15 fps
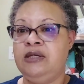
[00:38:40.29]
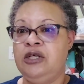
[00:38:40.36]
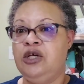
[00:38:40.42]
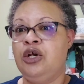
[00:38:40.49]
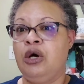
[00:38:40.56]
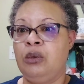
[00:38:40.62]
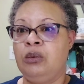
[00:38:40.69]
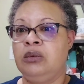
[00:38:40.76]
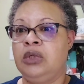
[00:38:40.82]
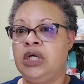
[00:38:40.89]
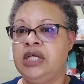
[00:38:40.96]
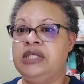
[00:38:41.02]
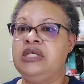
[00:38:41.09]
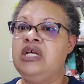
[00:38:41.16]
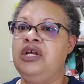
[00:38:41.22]
you know,
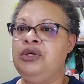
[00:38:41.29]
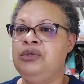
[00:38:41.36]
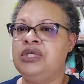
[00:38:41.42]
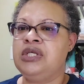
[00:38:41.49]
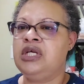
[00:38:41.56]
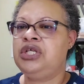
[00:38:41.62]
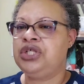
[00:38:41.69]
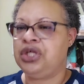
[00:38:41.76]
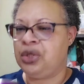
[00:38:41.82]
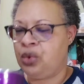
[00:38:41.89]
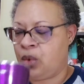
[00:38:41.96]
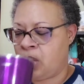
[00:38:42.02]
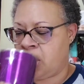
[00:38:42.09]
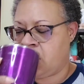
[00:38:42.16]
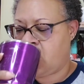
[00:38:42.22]
continue stitching
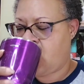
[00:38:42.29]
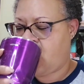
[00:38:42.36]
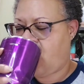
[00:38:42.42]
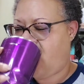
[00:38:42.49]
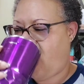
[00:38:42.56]
on.